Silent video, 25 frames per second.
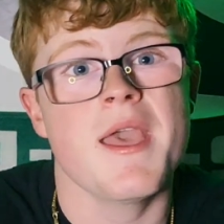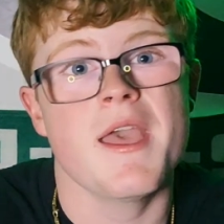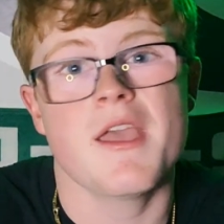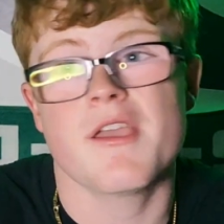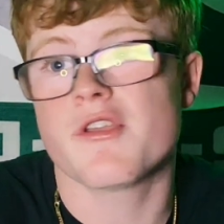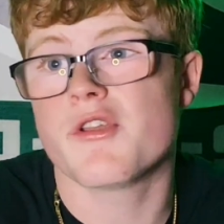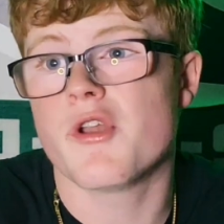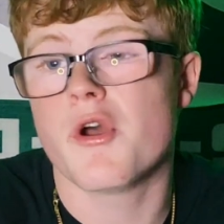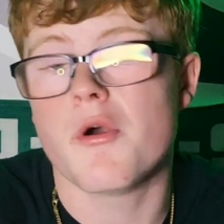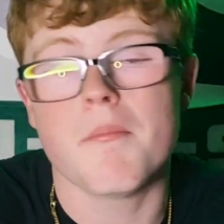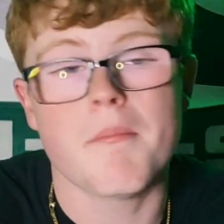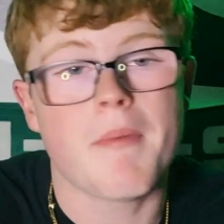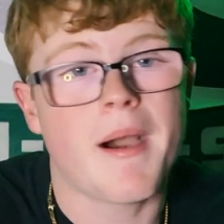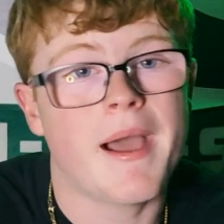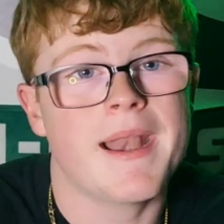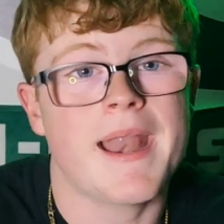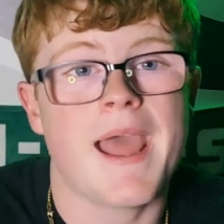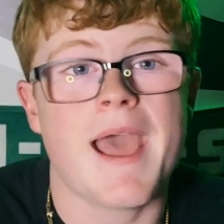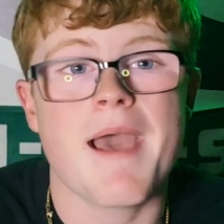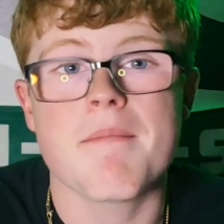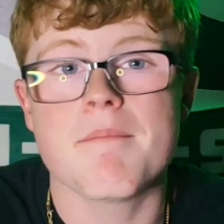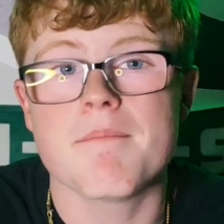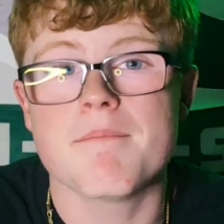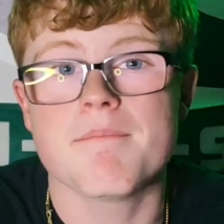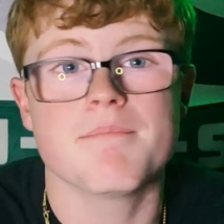you know, might
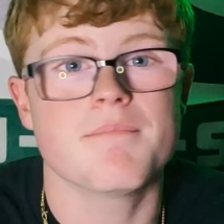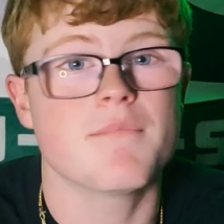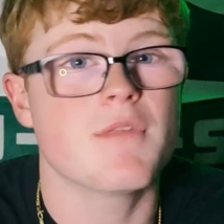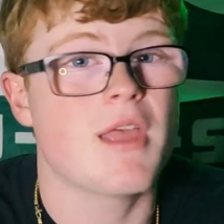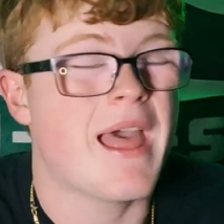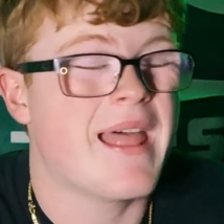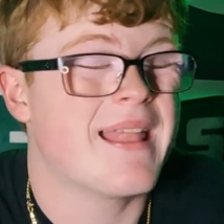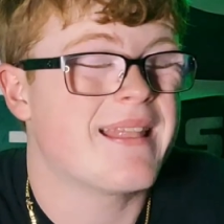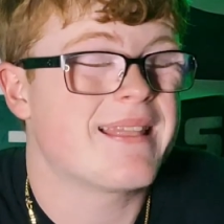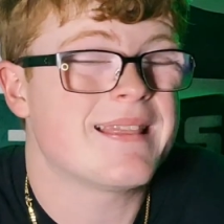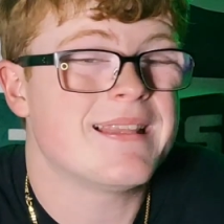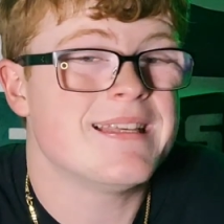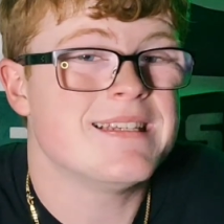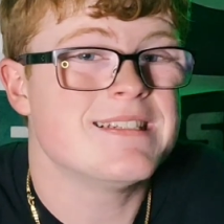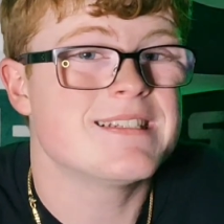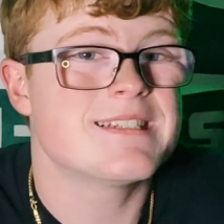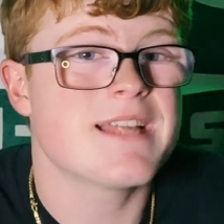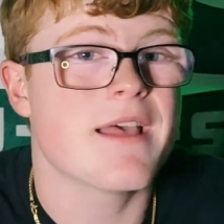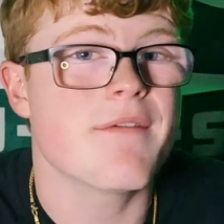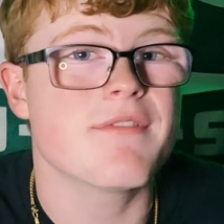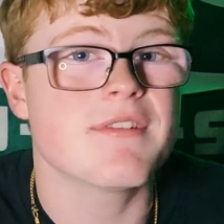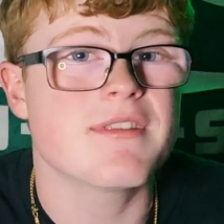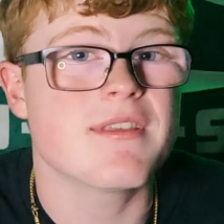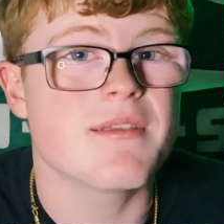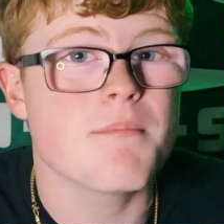have at least
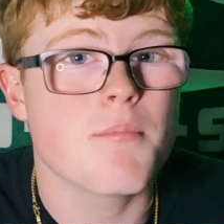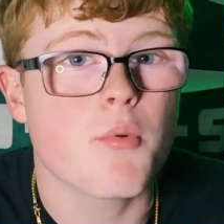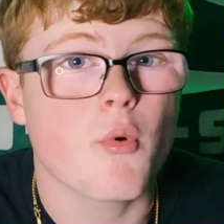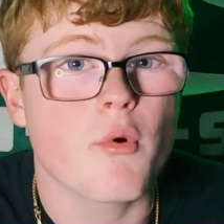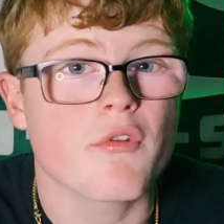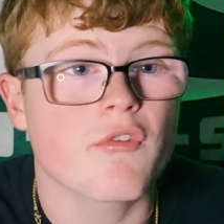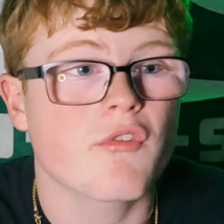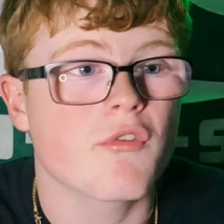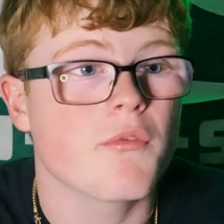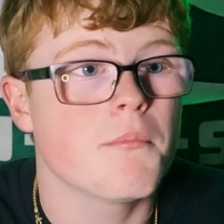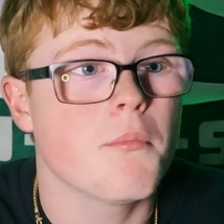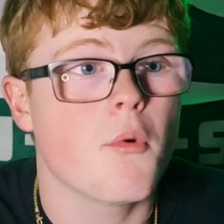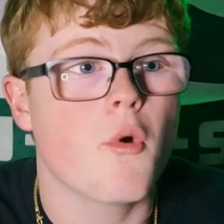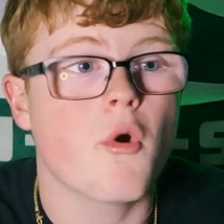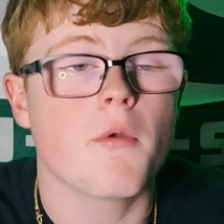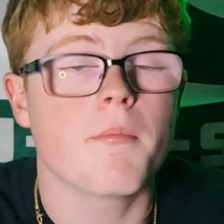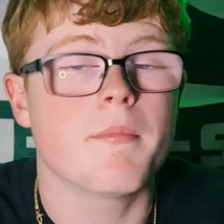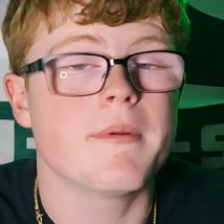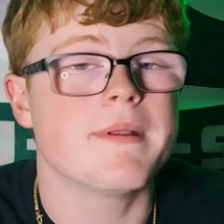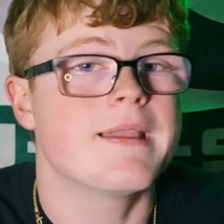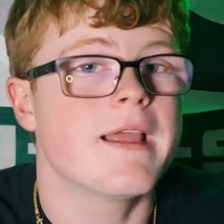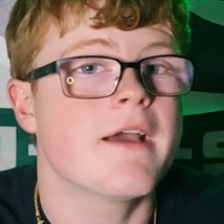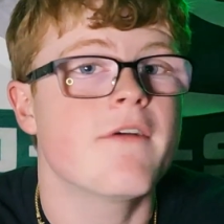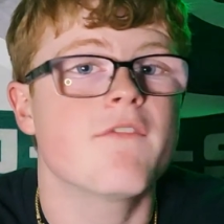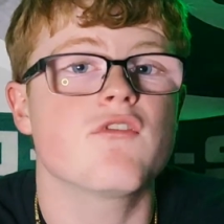17 points on the board,
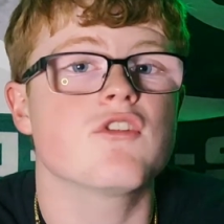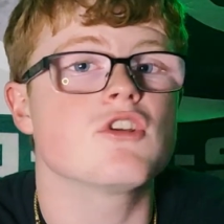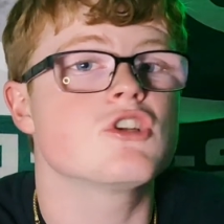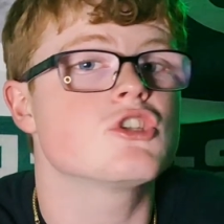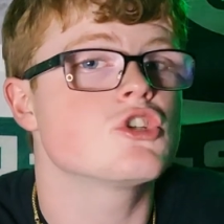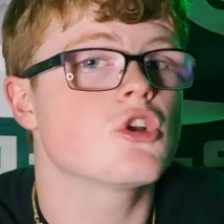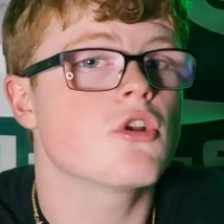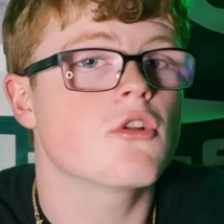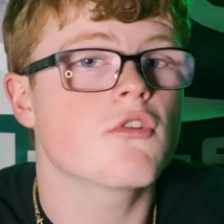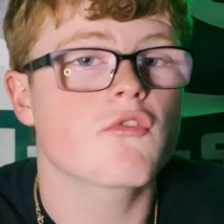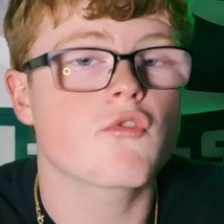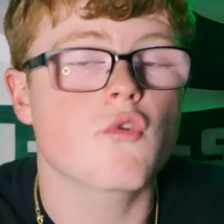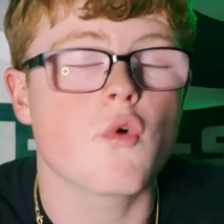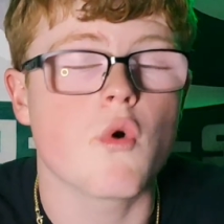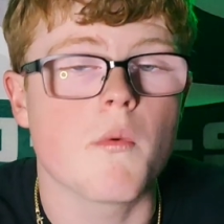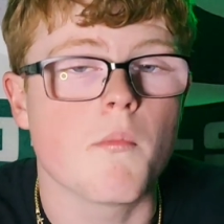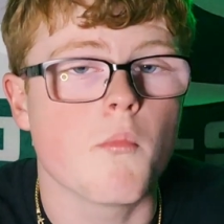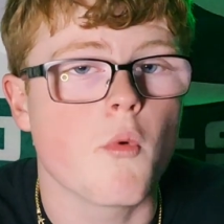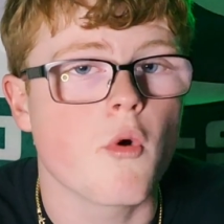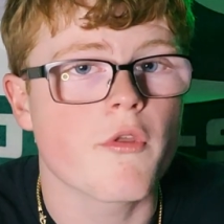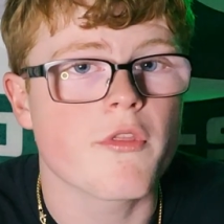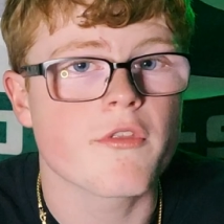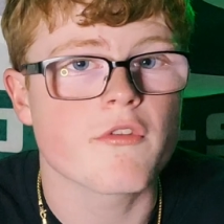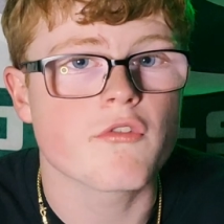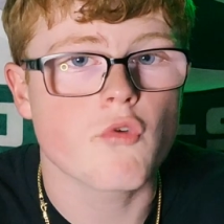but definitely shouldn't score
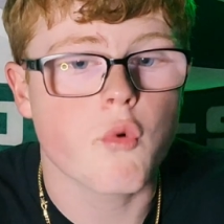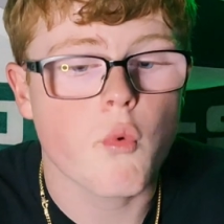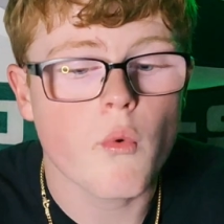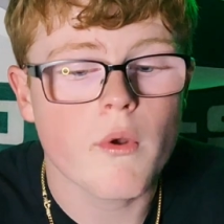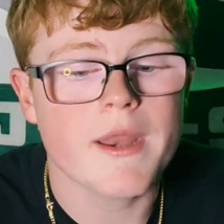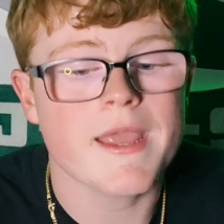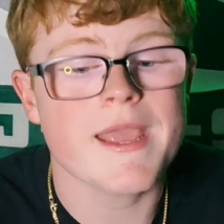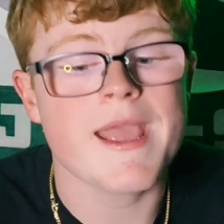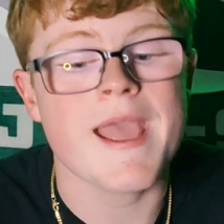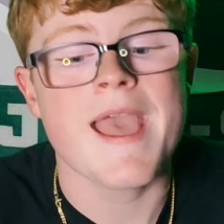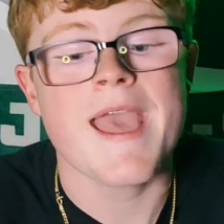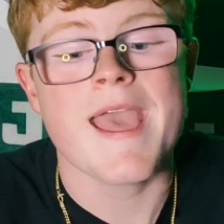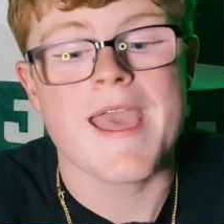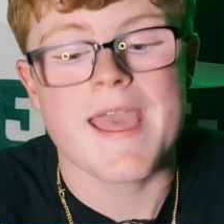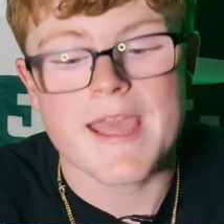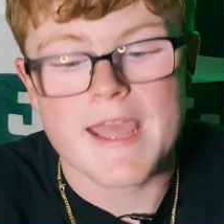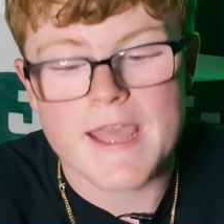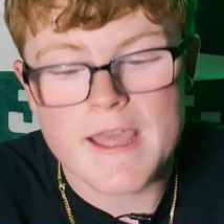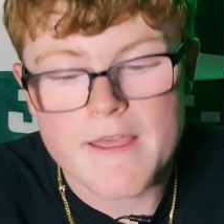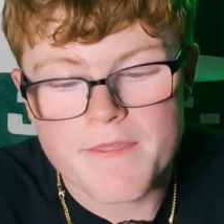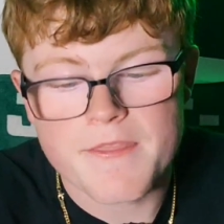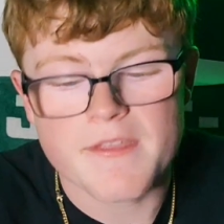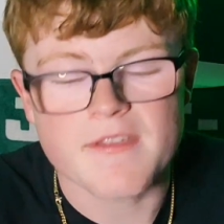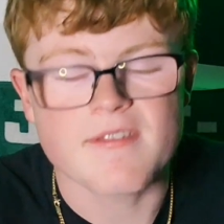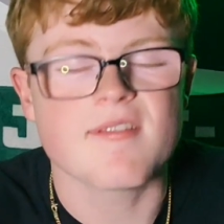more than 20
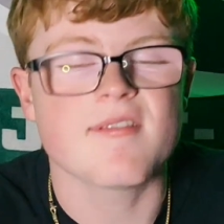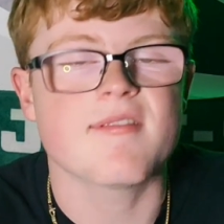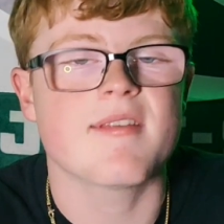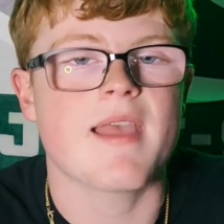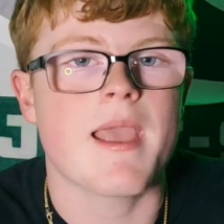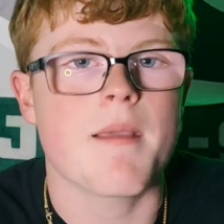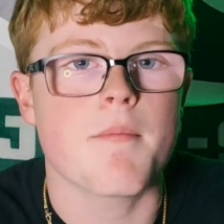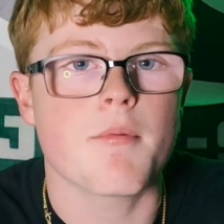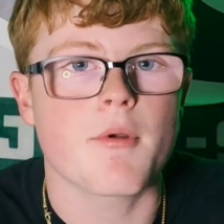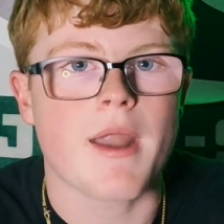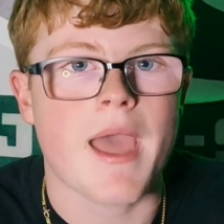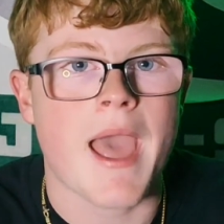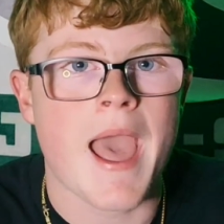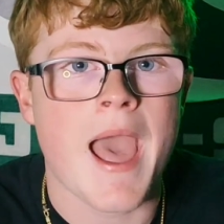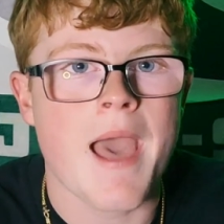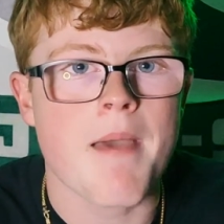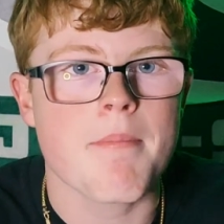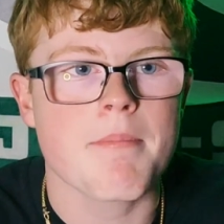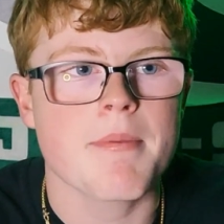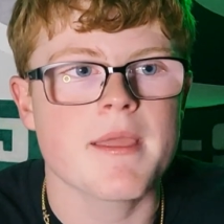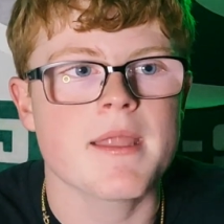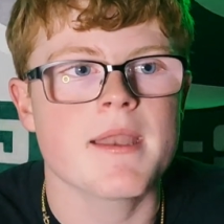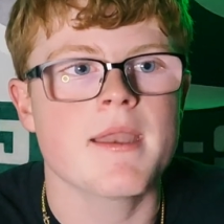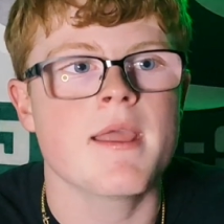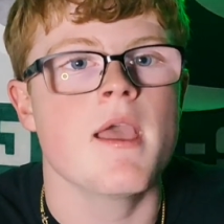if this is able to
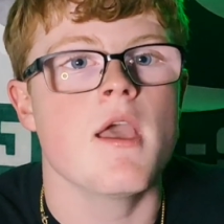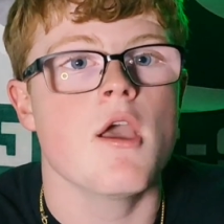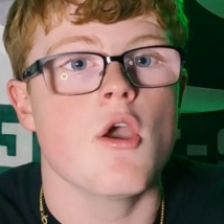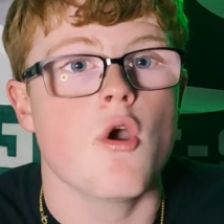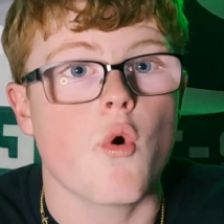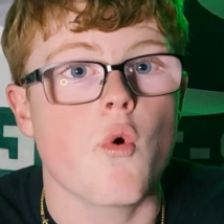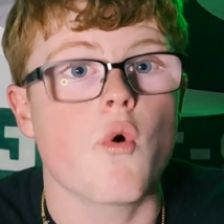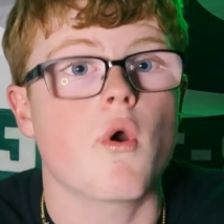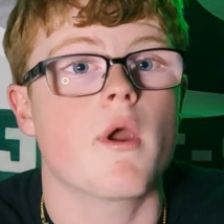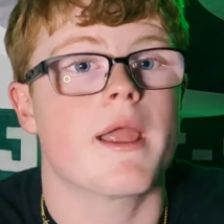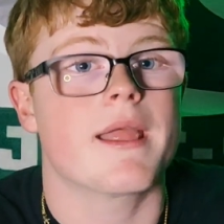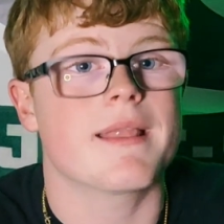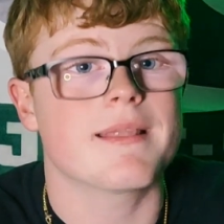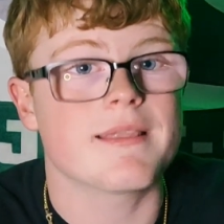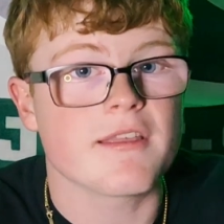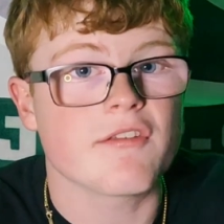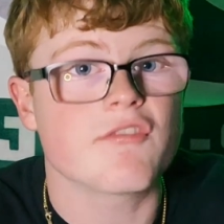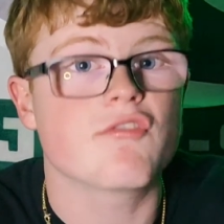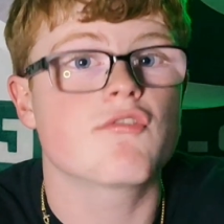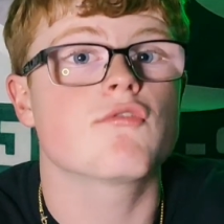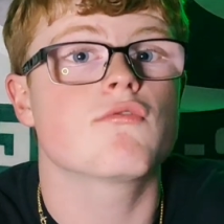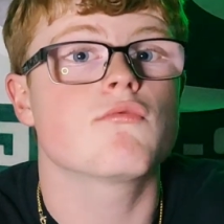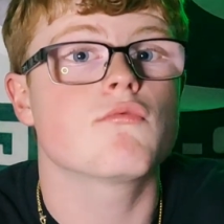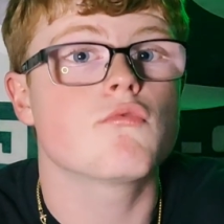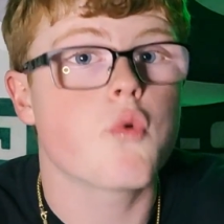happen, or at
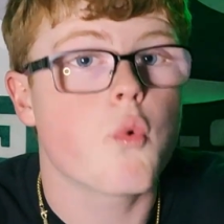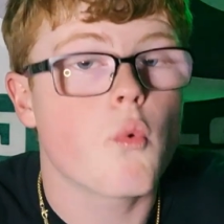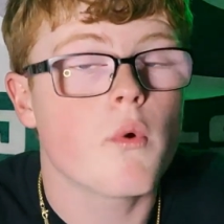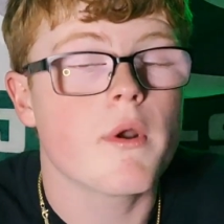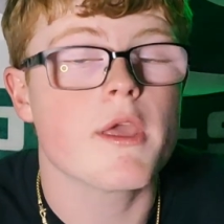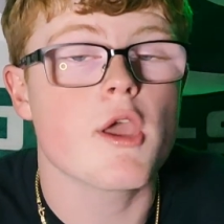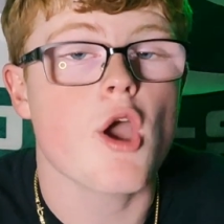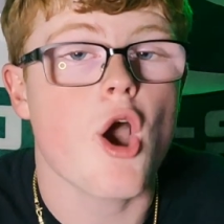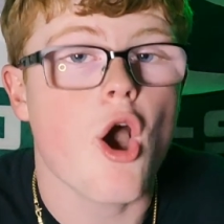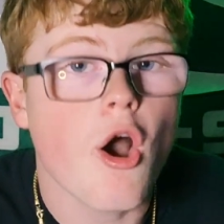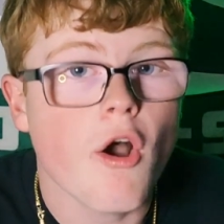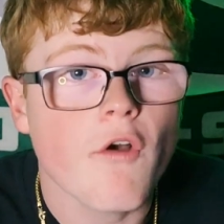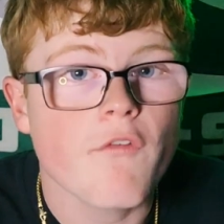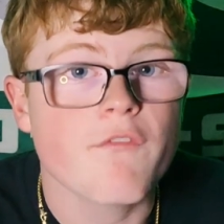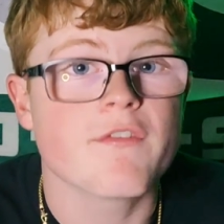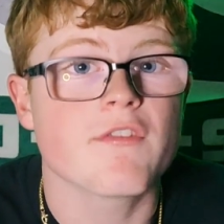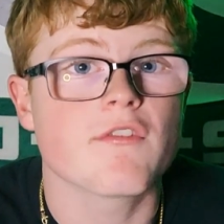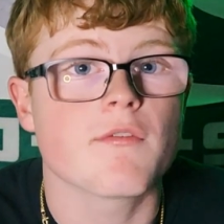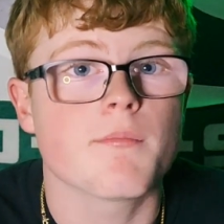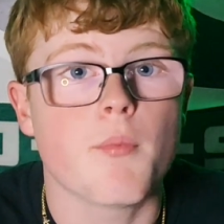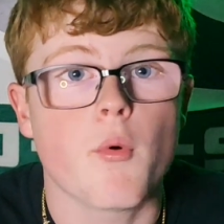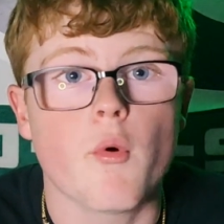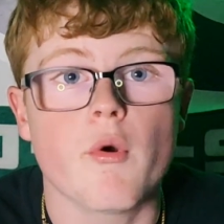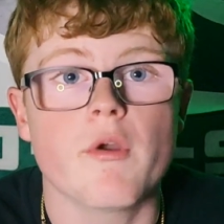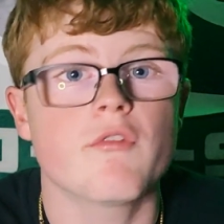least 20
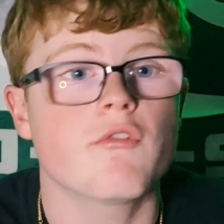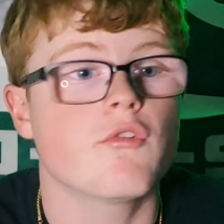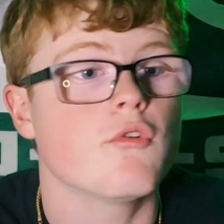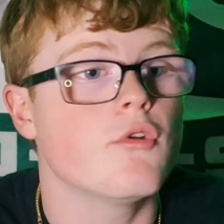offensive points.